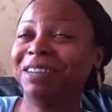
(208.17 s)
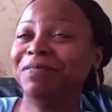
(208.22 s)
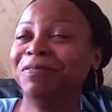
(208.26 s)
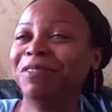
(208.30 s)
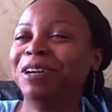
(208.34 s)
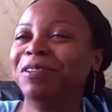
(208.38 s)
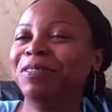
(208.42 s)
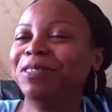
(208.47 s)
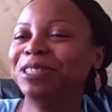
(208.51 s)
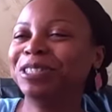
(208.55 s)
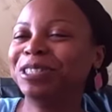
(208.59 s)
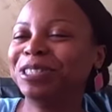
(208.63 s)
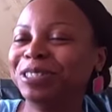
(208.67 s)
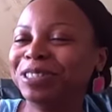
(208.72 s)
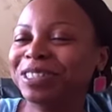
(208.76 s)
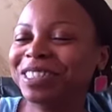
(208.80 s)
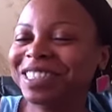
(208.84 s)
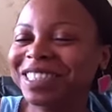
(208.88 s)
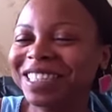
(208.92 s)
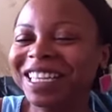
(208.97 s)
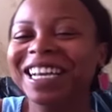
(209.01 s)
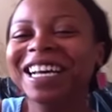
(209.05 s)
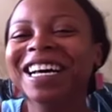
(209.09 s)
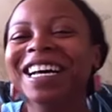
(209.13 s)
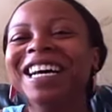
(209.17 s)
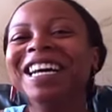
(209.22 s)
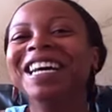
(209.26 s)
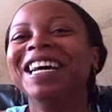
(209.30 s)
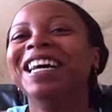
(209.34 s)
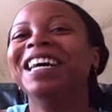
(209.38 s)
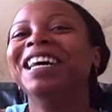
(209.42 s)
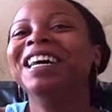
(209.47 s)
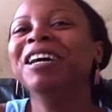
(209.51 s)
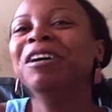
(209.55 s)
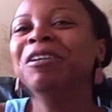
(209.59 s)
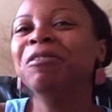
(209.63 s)
have health insurance.
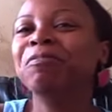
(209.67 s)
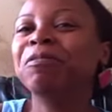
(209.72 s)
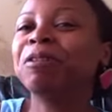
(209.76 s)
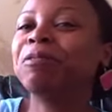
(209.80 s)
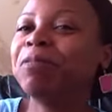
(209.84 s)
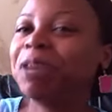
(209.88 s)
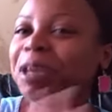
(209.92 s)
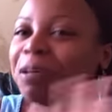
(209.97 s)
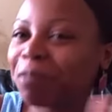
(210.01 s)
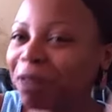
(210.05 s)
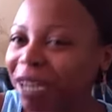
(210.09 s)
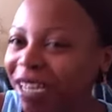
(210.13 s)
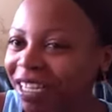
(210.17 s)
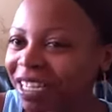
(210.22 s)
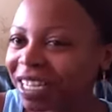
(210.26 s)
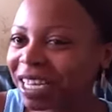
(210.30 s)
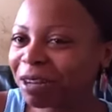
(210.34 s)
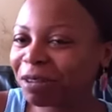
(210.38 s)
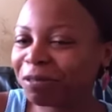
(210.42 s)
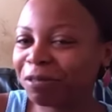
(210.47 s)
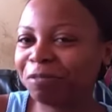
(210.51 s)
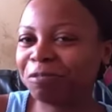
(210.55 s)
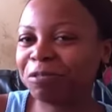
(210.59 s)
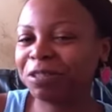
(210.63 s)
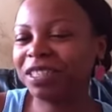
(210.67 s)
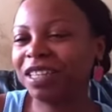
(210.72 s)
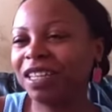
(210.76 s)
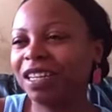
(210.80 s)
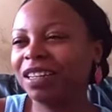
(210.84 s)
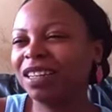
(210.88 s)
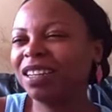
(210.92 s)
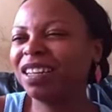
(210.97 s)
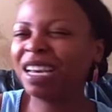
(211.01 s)
But me and my accountant was like,